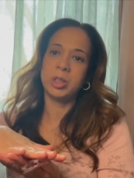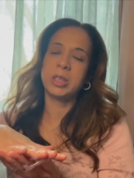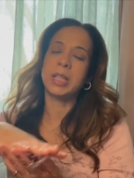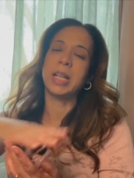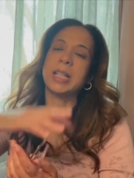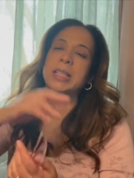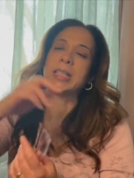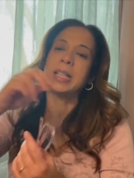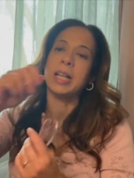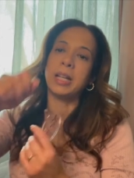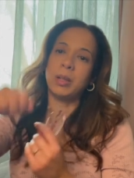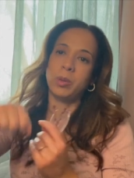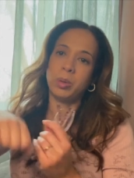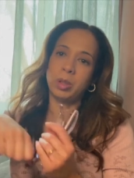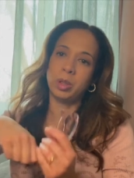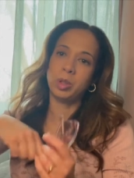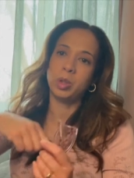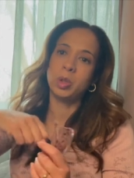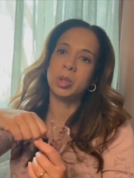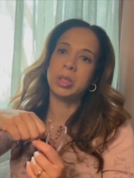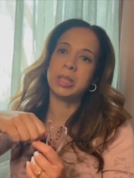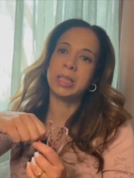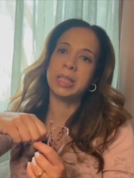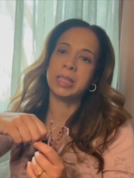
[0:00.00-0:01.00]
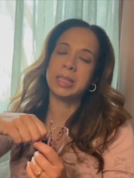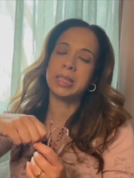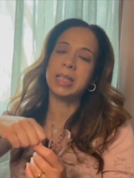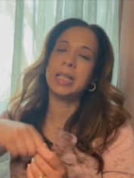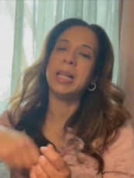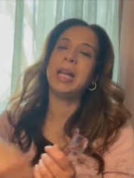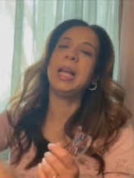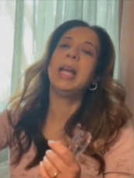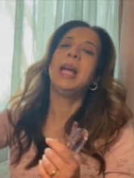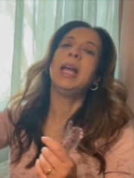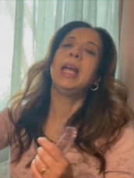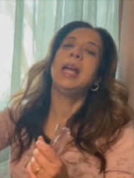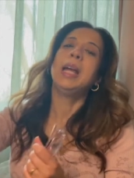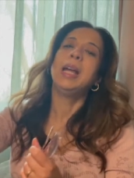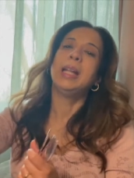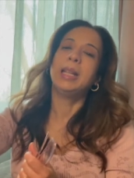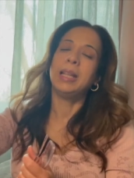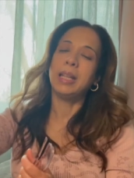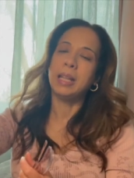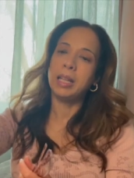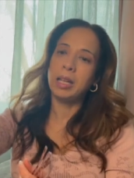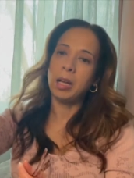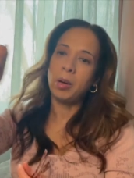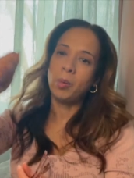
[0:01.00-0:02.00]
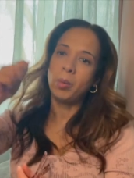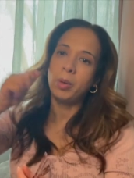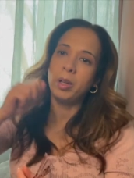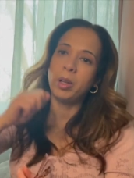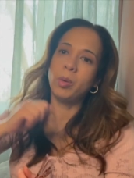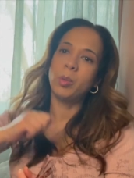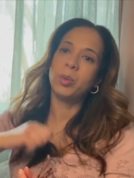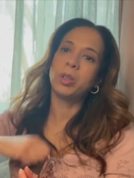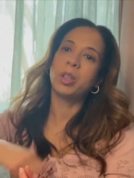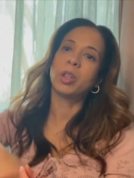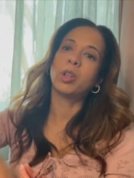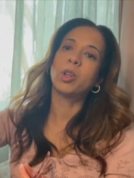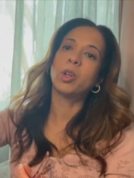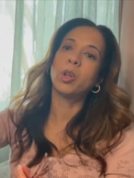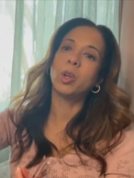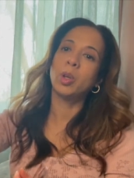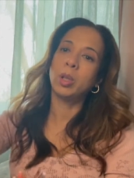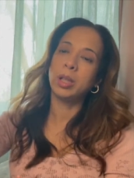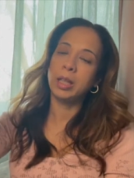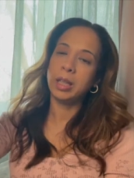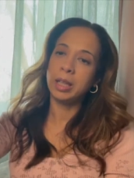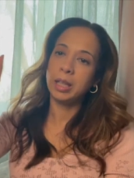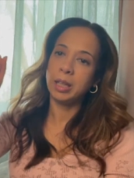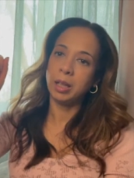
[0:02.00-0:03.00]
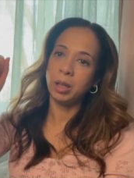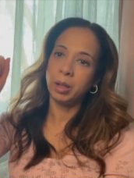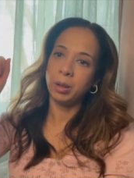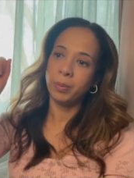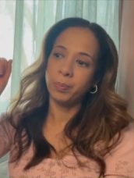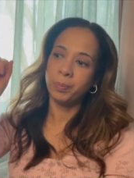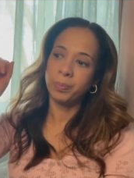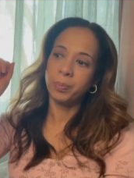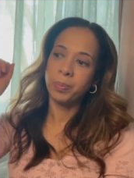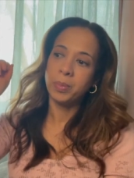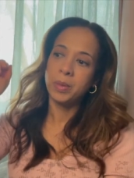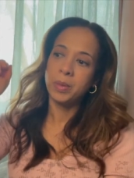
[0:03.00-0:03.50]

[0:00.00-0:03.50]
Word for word: I tied it with a two sixty, and then I went in with the curling, um,